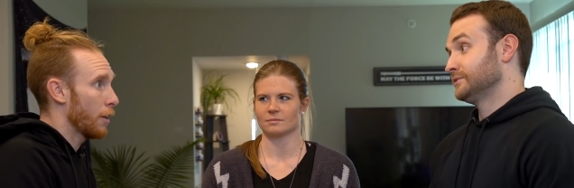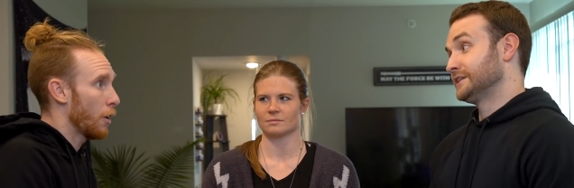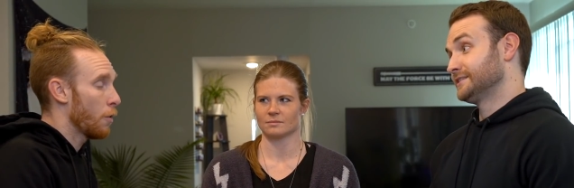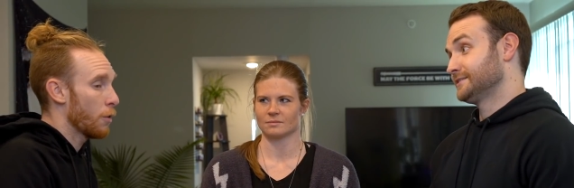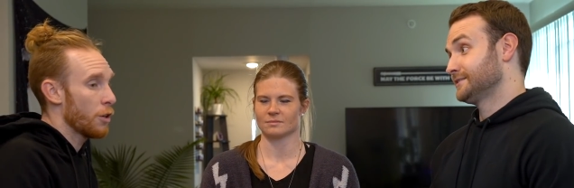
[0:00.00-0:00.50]
Speaker 1: or
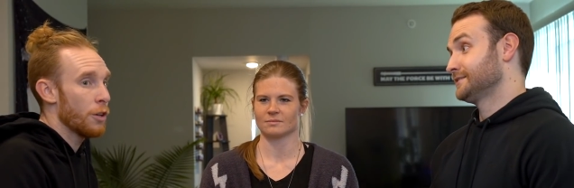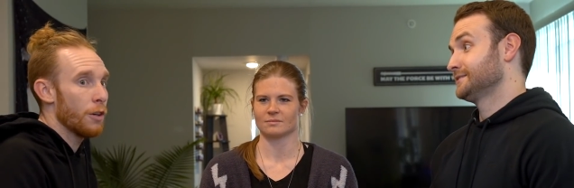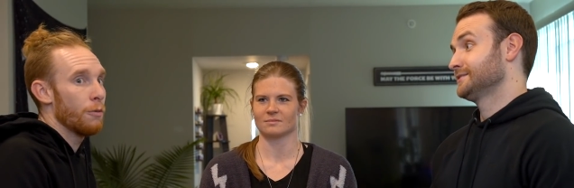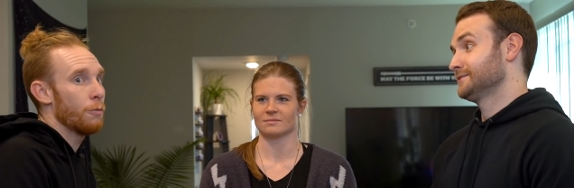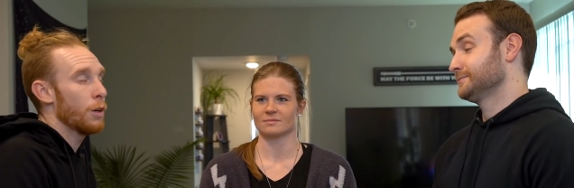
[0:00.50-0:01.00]
yes. over
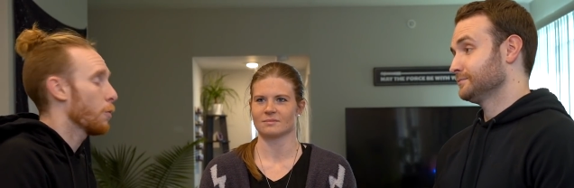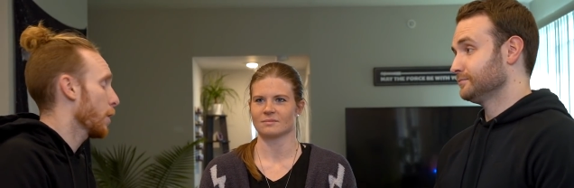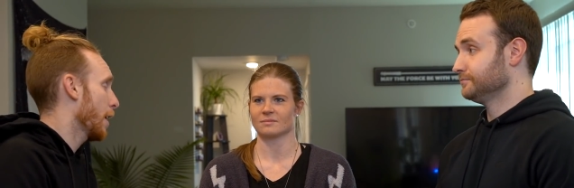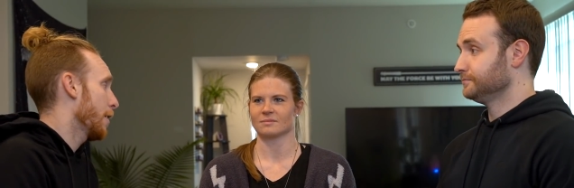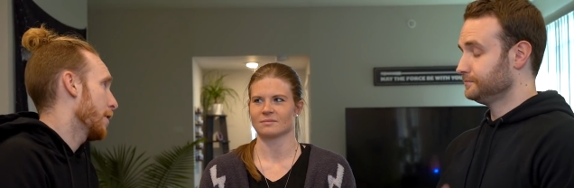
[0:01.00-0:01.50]
you're when you're
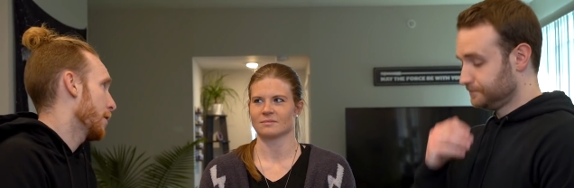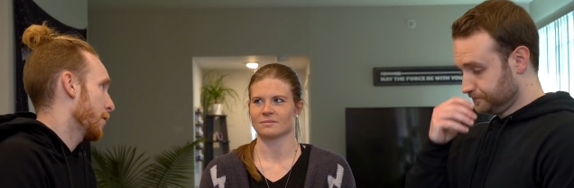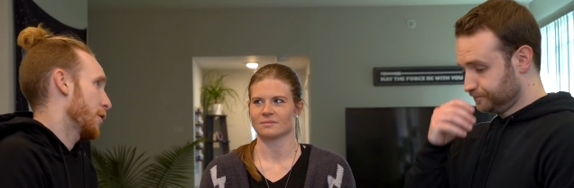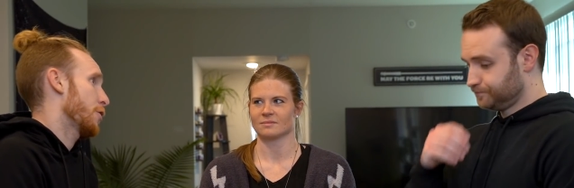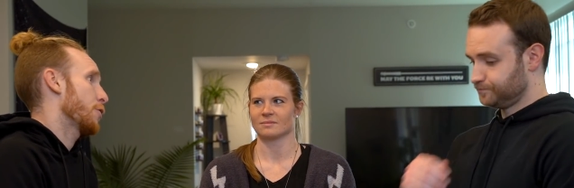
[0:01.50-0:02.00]
working out you're
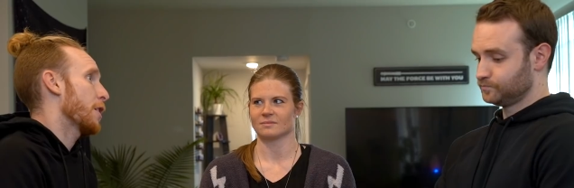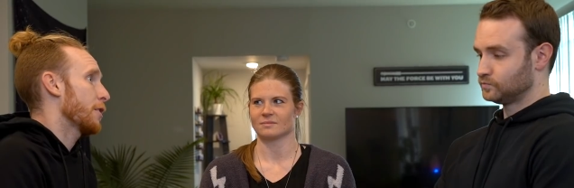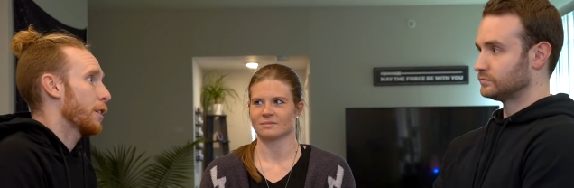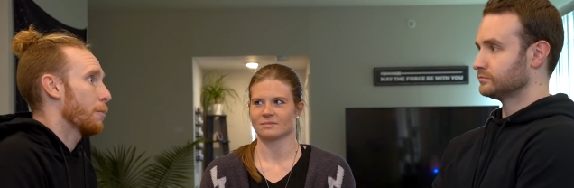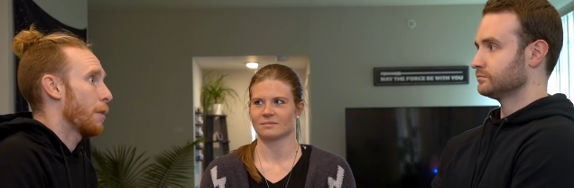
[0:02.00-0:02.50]
essentially mm-hmm.
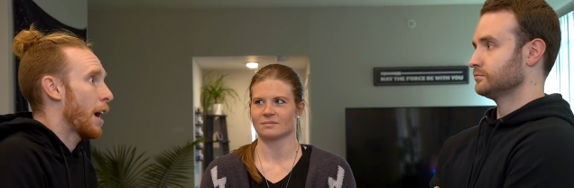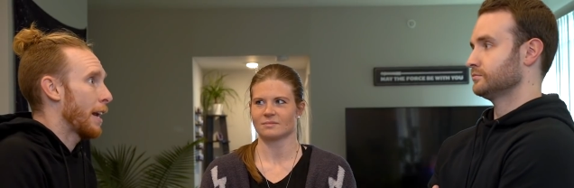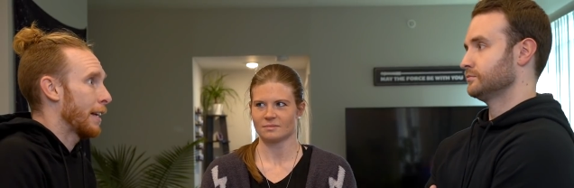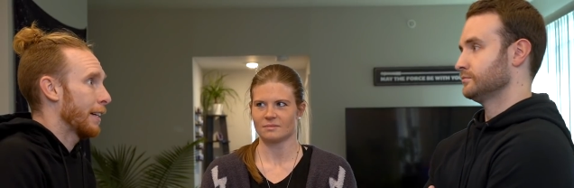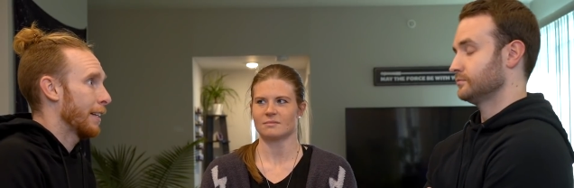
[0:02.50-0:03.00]
stressing your
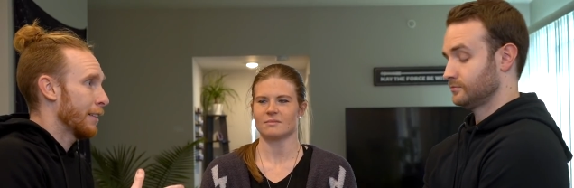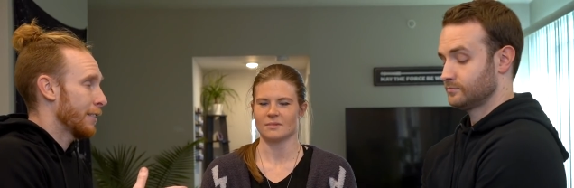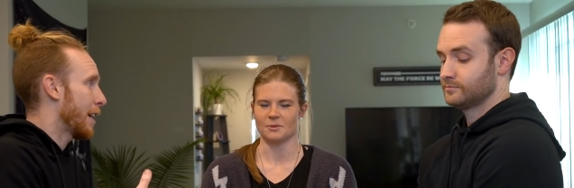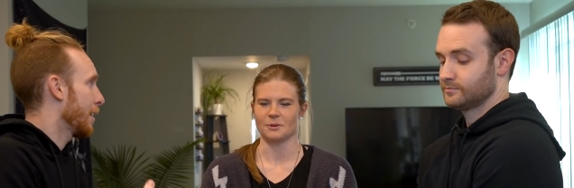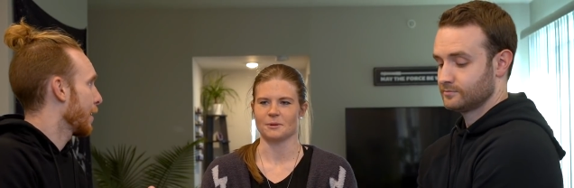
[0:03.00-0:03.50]
body. And
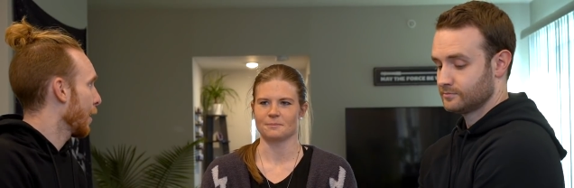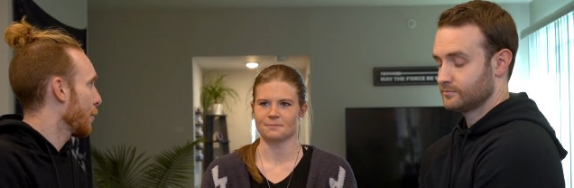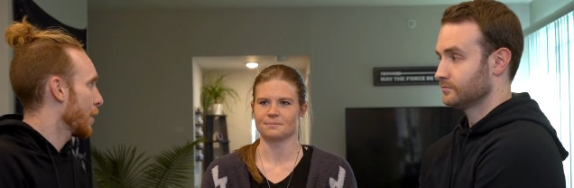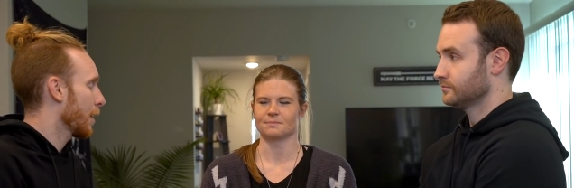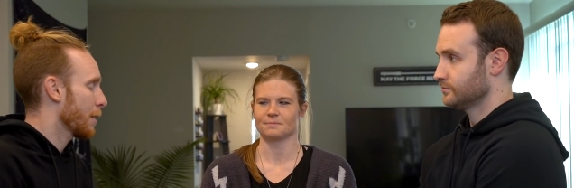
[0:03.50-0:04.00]
there's that right. kind
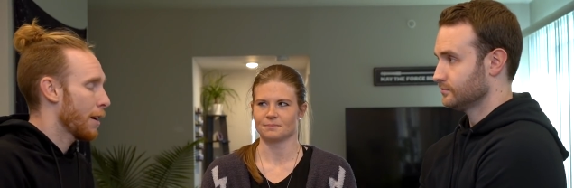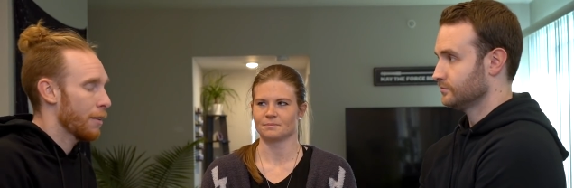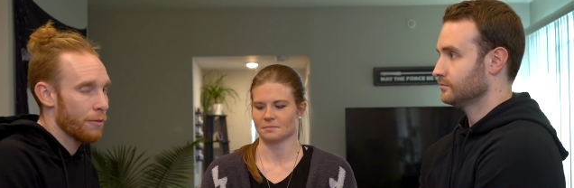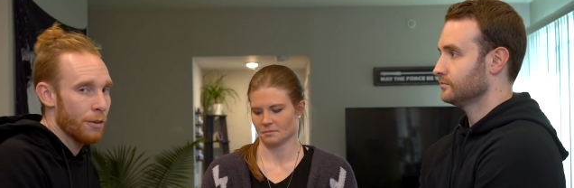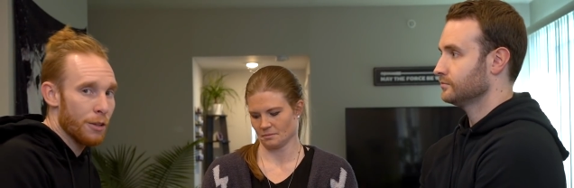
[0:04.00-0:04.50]
of we talked
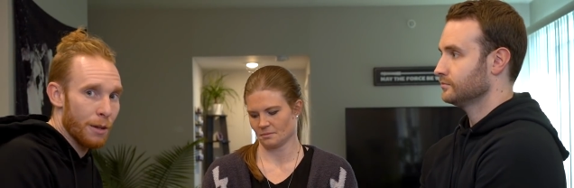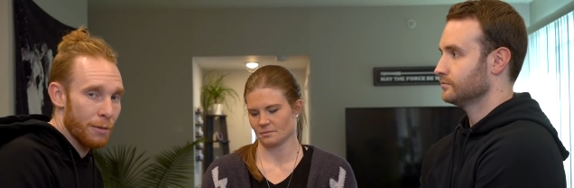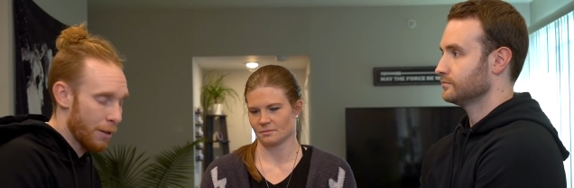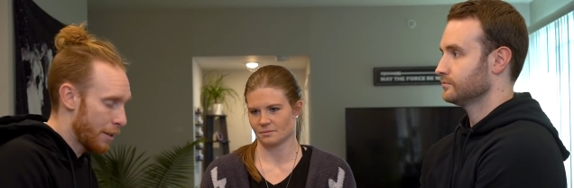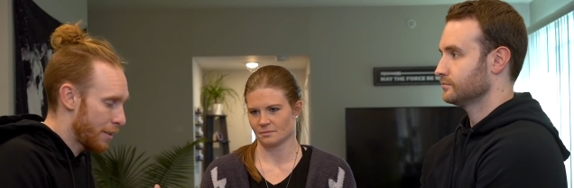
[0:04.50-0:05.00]
about in the first
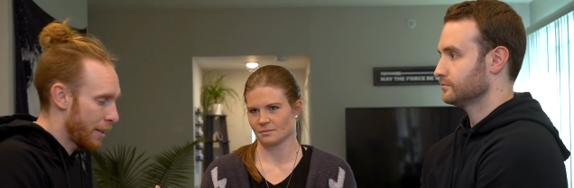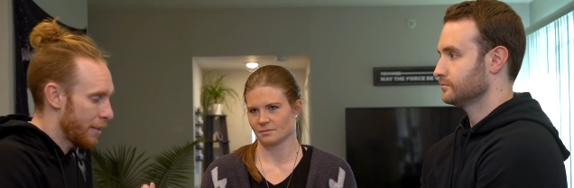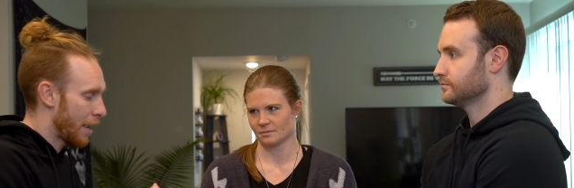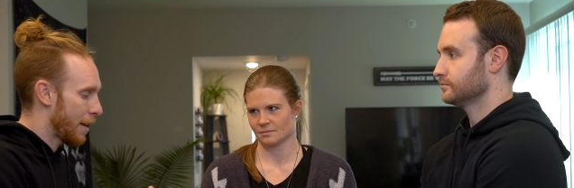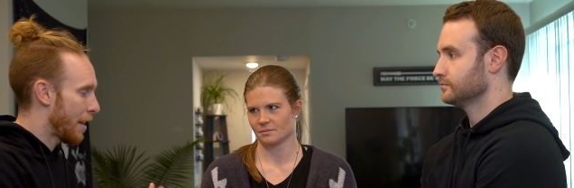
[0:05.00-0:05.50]
episode of the
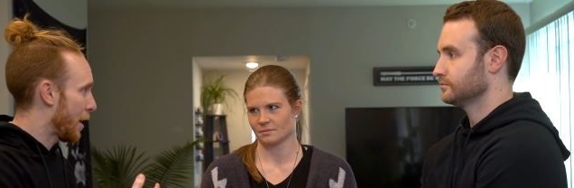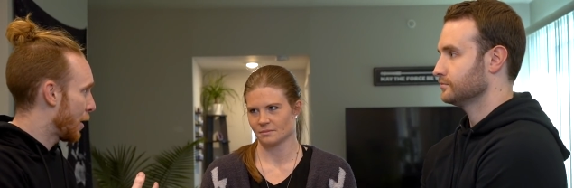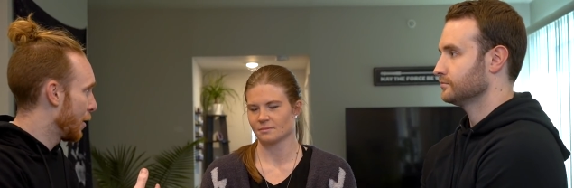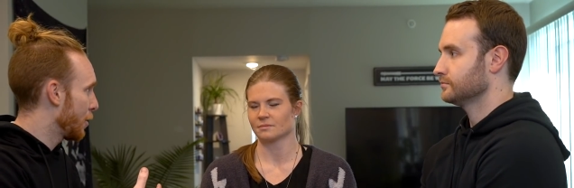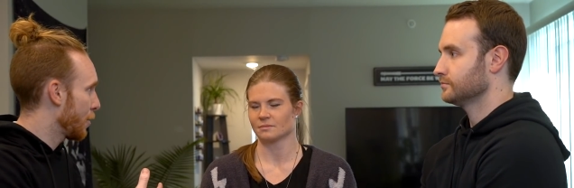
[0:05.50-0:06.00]
series that
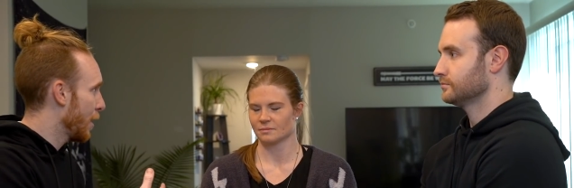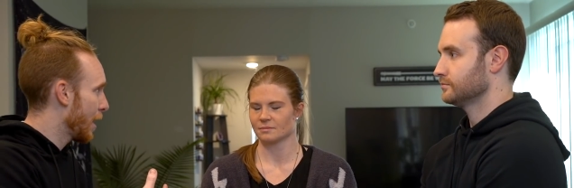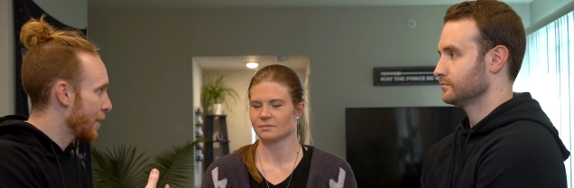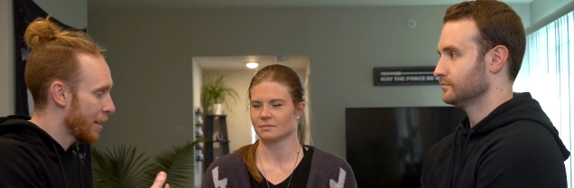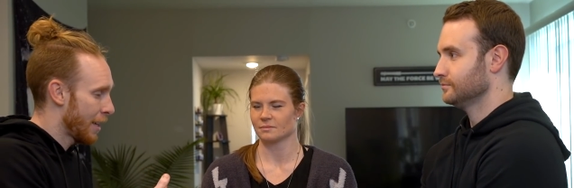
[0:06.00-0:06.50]
that good
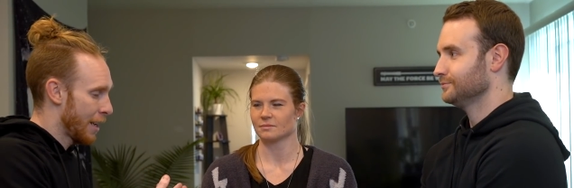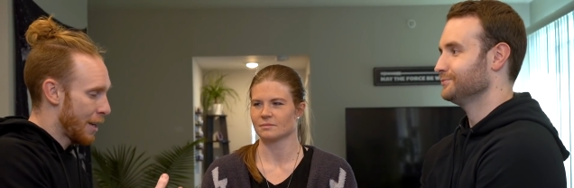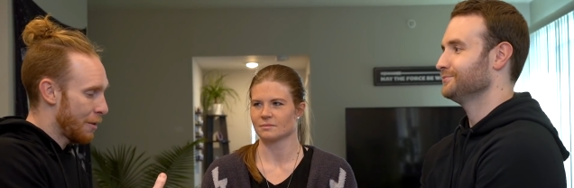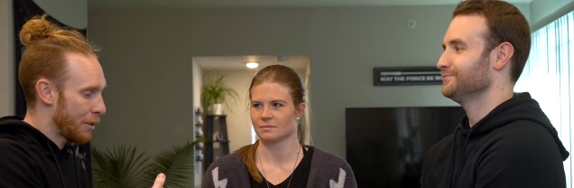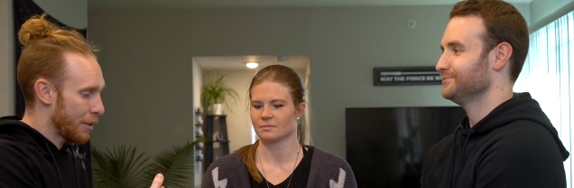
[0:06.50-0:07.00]
stress,
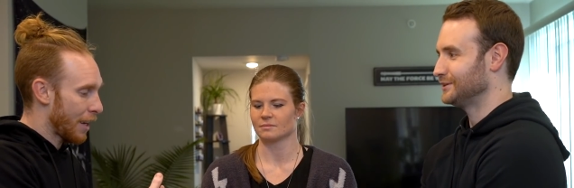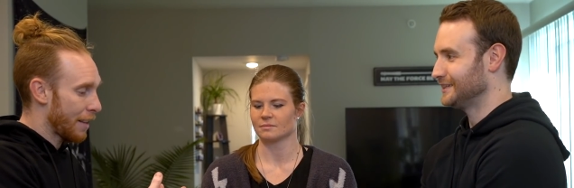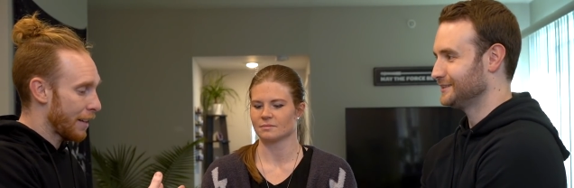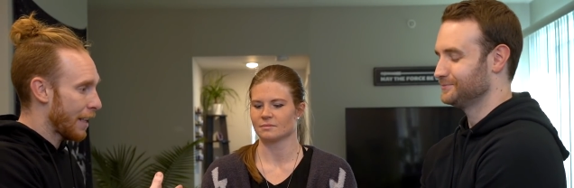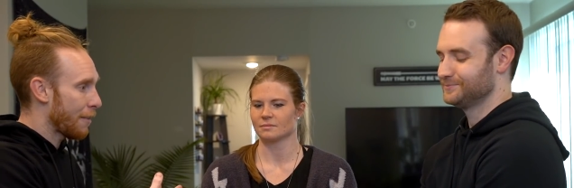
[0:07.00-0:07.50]
which is
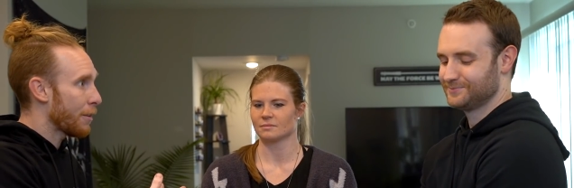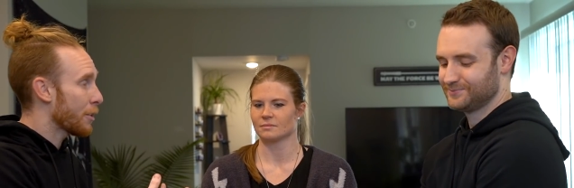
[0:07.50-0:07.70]
right. I think that